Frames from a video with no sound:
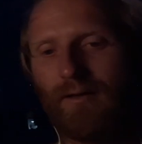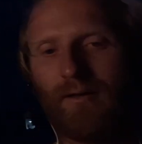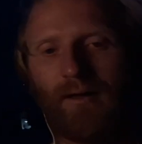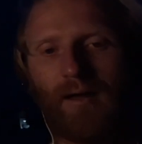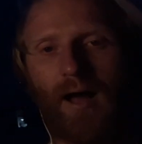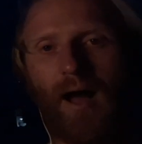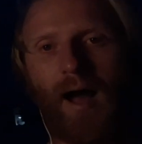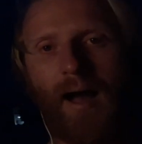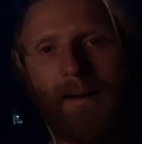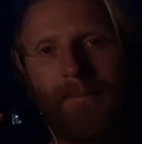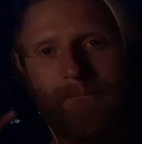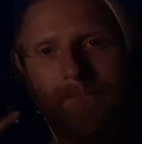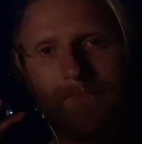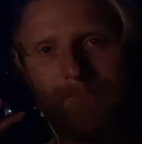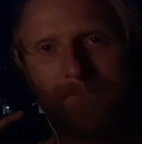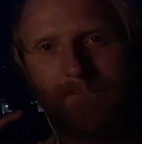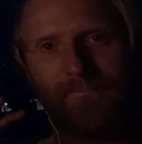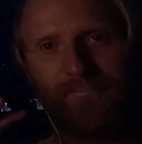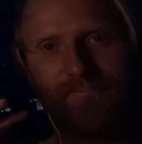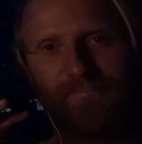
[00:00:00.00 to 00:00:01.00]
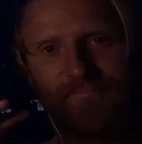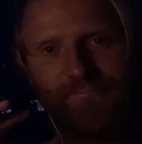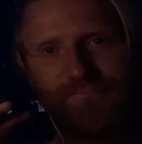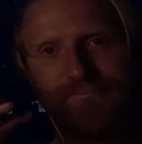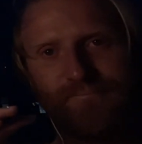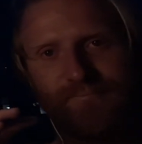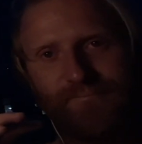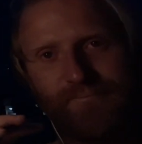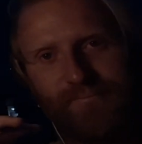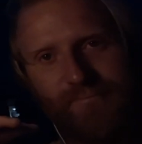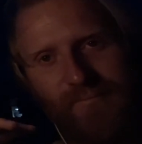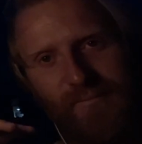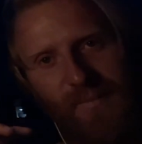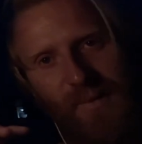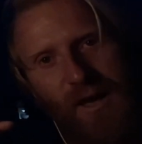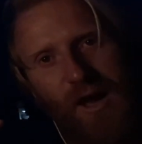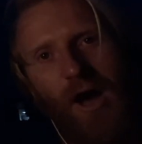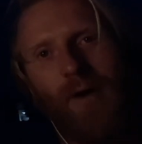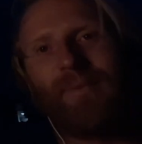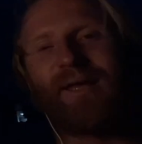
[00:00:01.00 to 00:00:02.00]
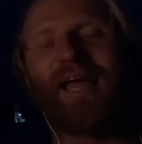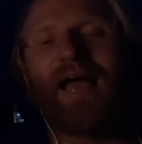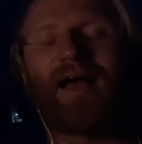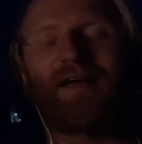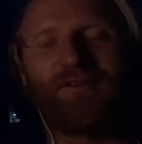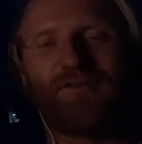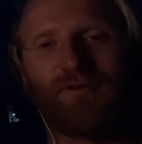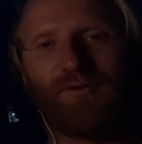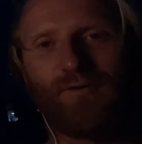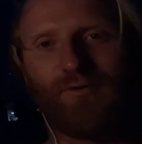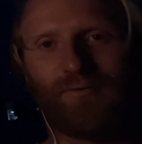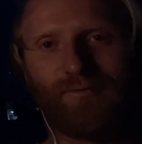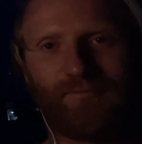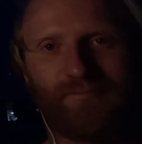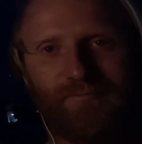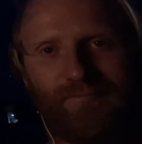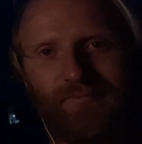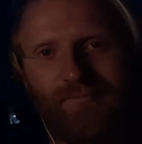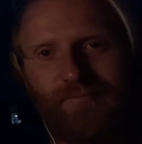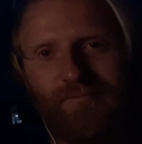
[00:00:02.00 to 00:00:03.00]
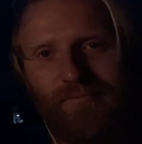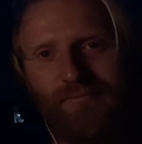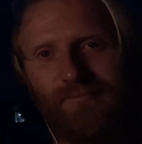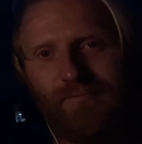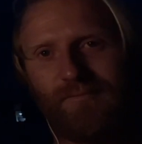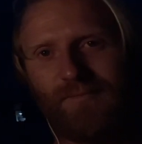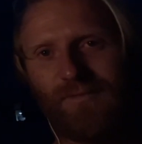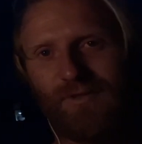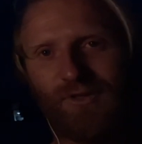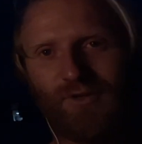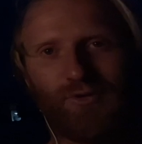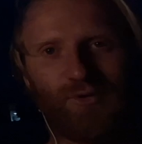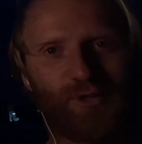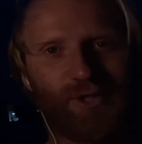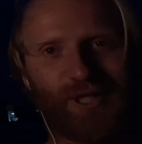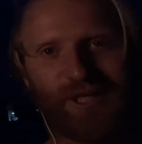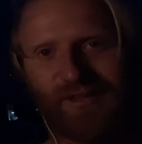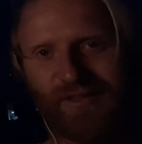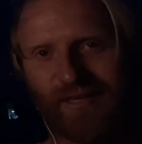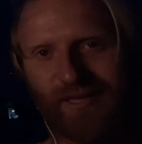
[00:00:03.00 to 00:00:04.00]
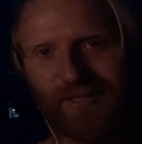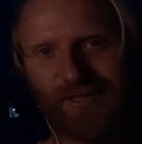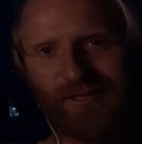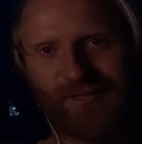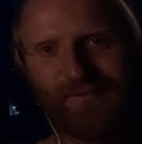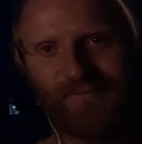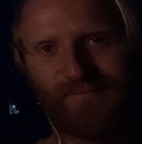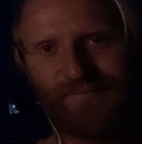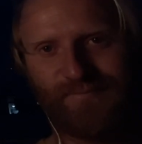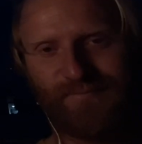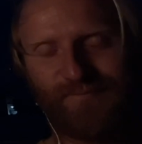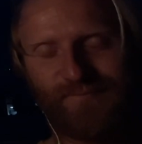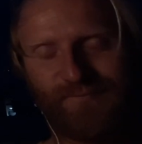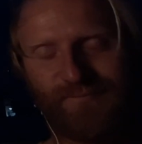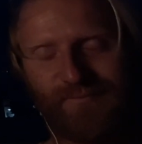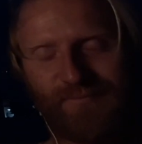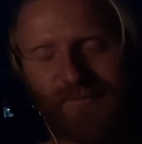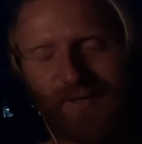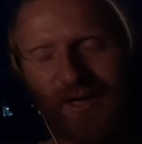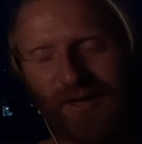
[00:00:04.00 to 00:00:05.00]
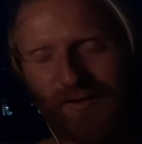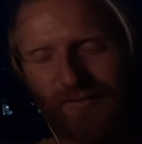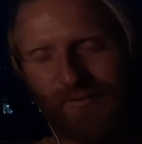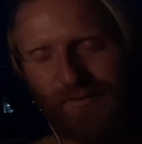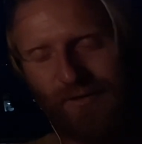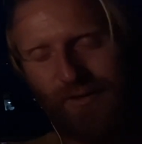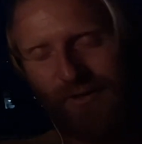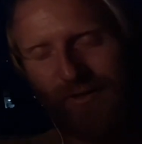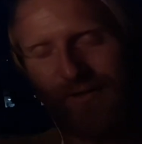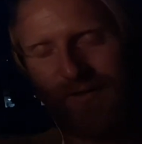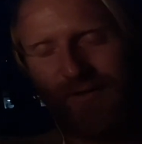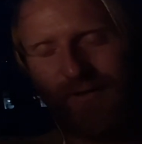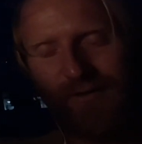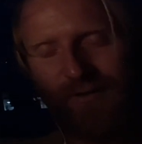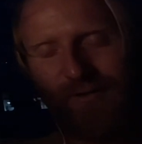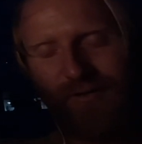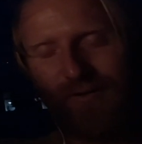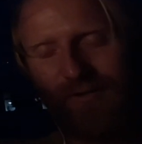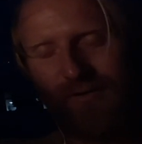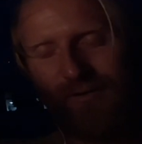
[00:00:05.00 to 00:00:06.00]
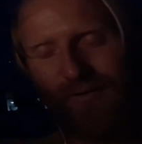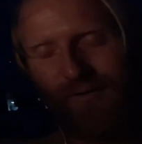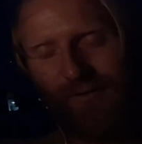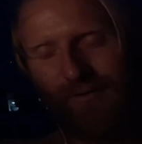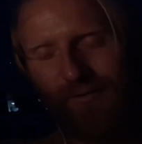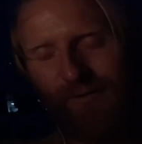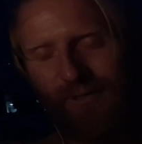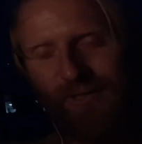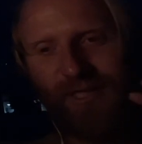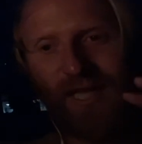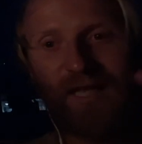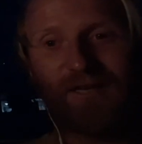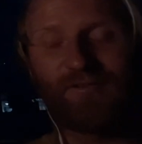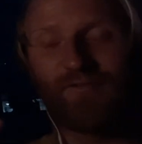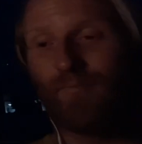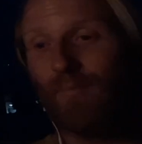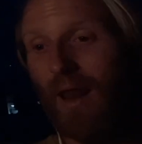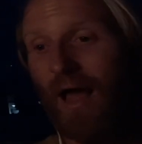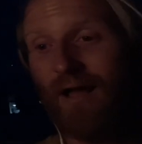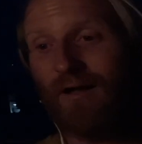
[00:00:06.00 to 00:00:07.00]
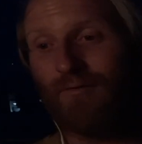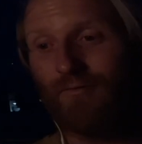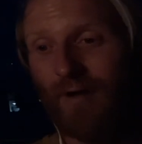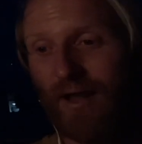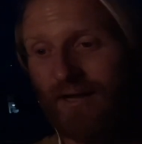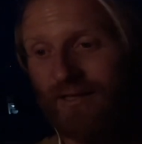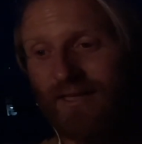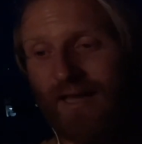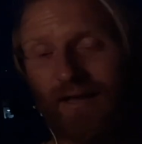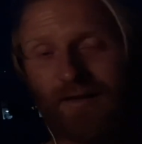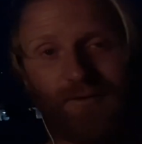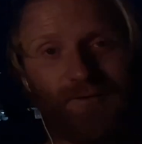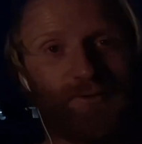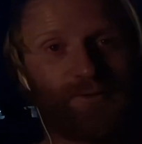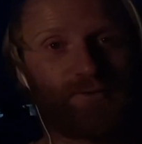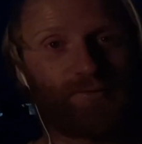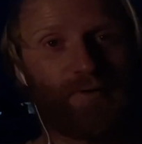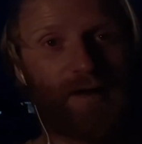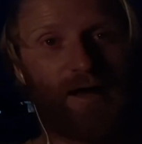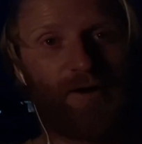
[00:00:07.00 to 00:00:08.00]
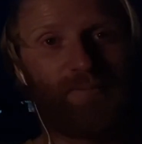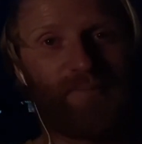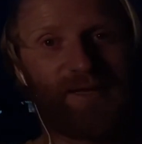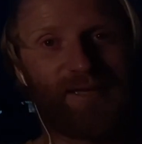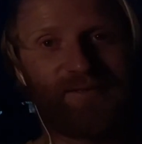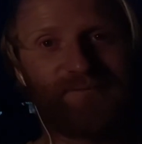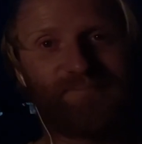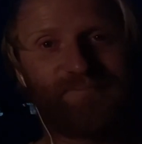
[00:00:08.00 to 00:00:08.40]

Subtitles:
I'm coming at you using this kind of set of black rectangles around me.